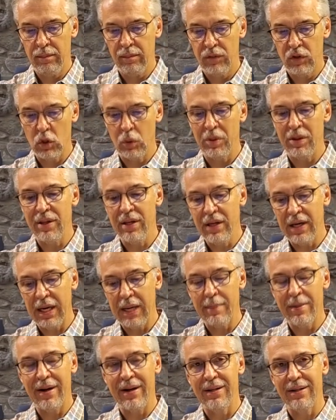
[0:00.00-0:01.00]
So, be thinking
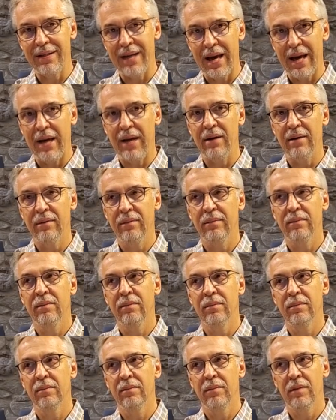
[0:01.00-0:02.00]
about a day
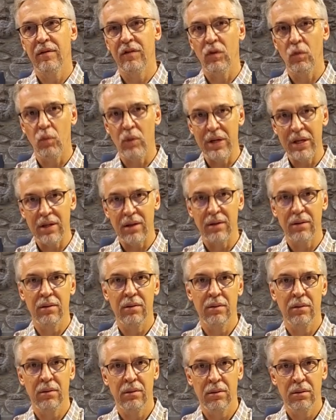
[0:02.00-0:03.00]
of the week
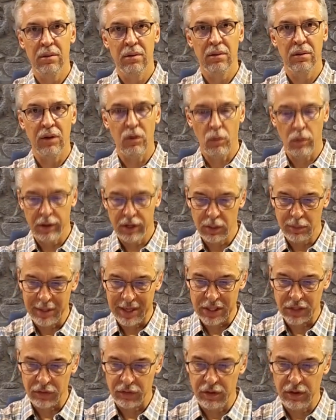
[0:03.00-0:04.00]
that works
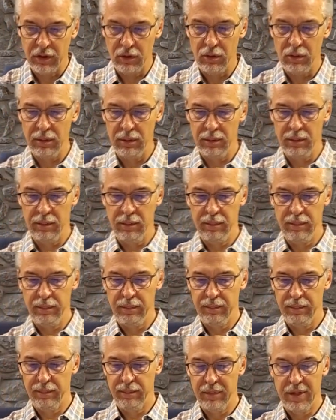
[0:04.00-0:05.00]
best for you.
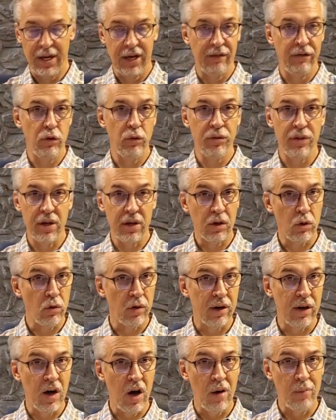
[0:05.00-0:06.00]
And if you think you
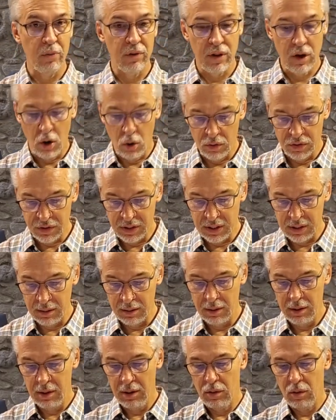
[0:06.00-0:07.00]
can help with hosting
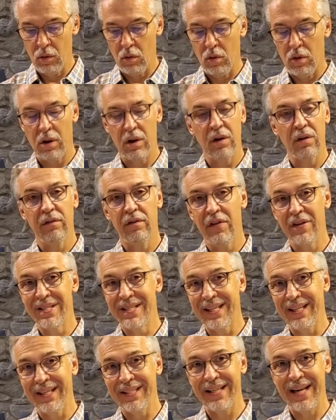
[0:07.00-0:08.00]
or
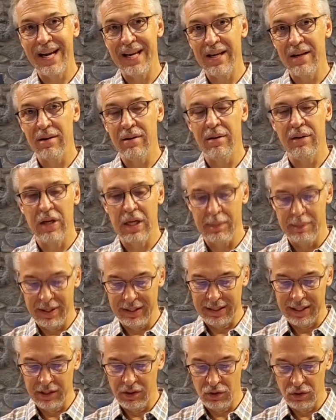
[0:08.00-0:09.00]
facilitating, think
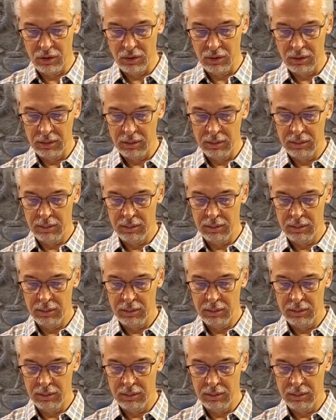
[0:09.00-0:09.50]
about that too.